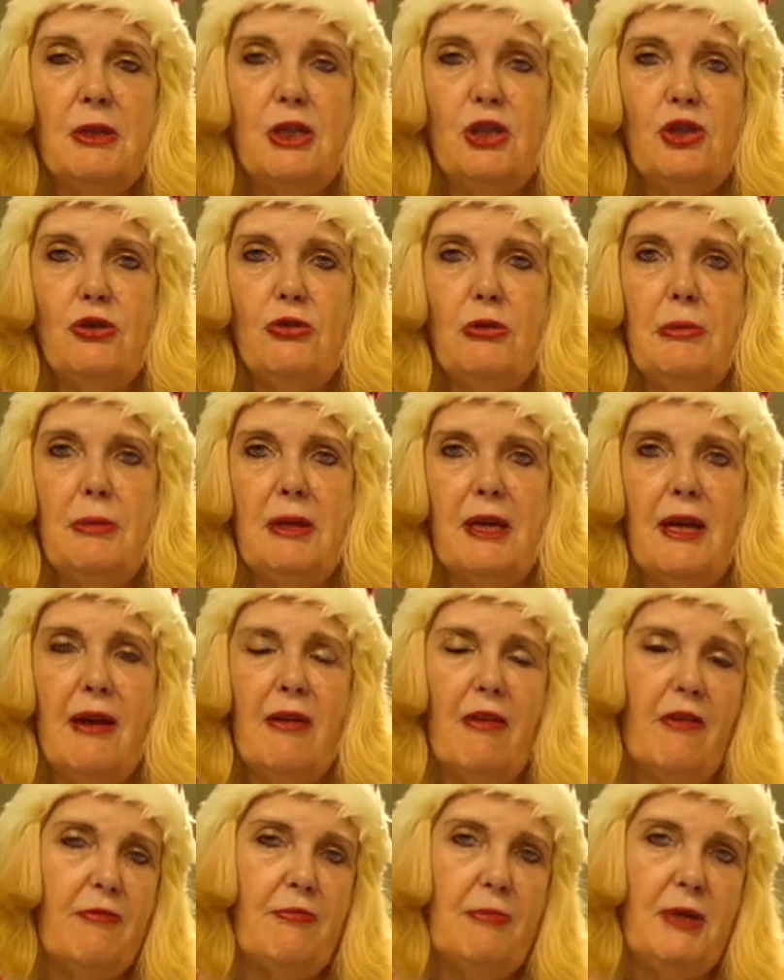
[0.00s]
enjoyment
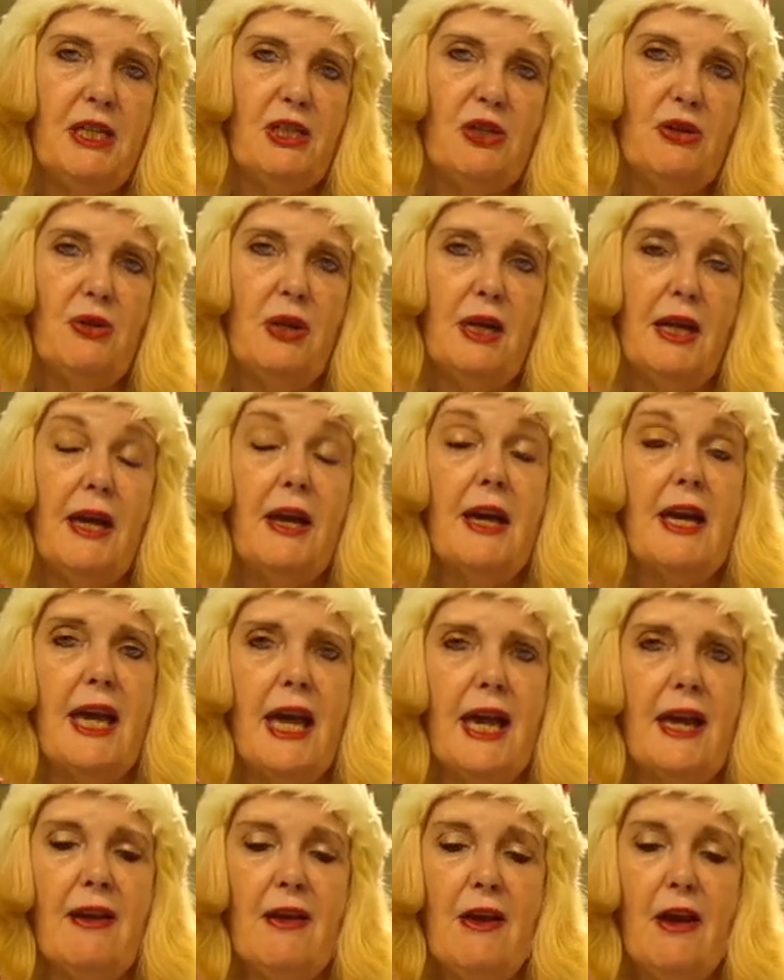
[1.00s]
out of me doing it
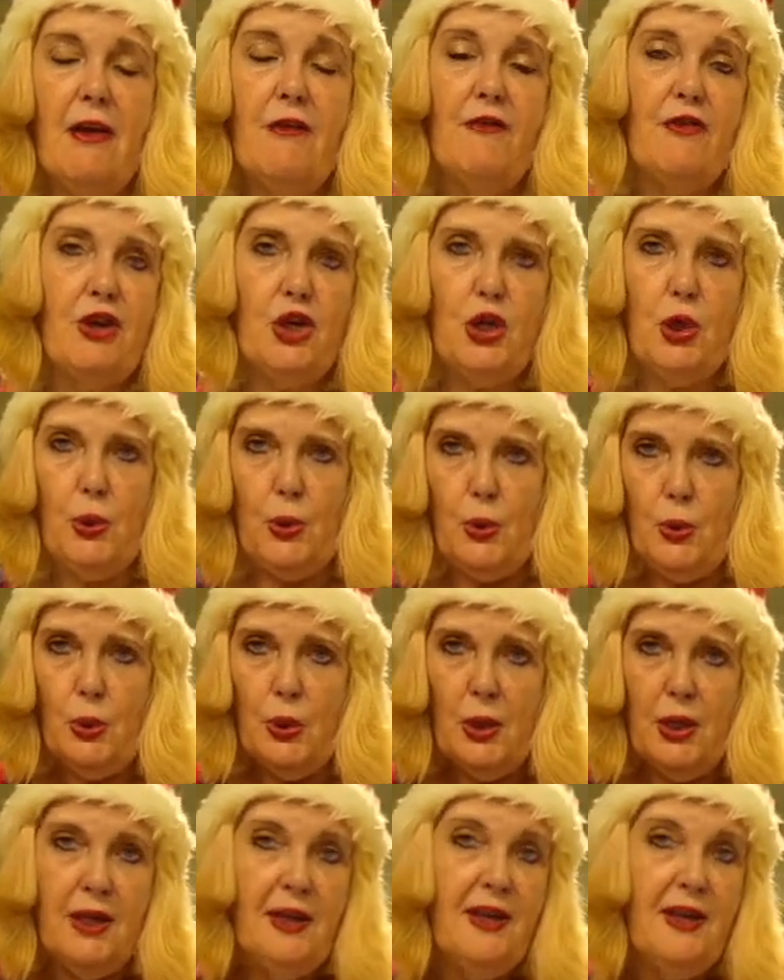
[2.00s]
again for you.